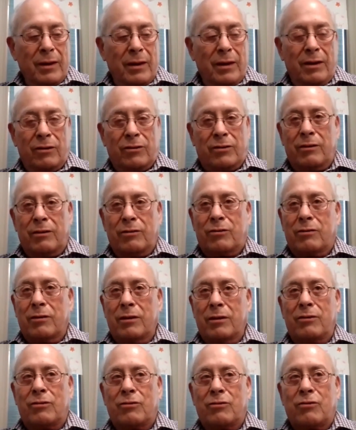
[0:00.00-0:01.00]
And they said,
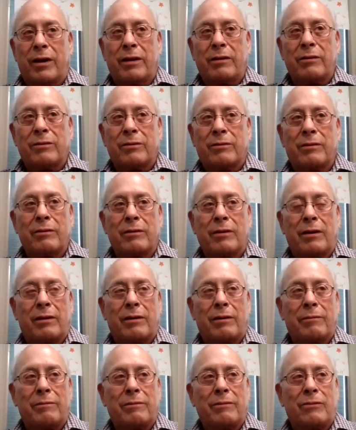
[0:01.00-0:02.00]
he's trying
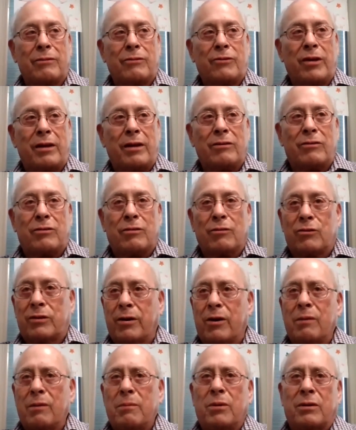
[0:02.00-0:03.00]
to change those
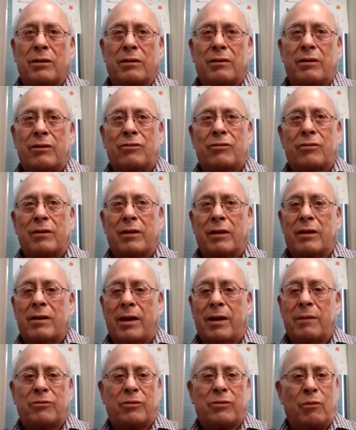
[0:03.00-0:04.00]
terrible conditions, the
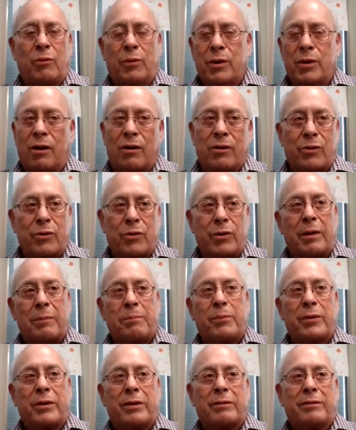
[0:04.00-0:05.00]
camps that we all grew
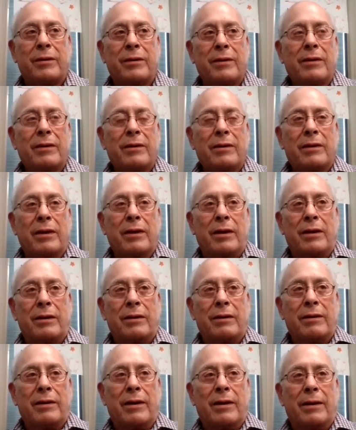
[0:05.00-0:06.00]
up with,
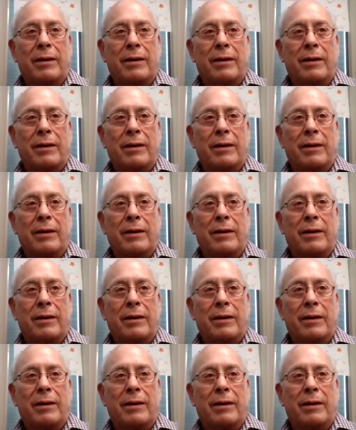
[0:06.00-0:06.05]
and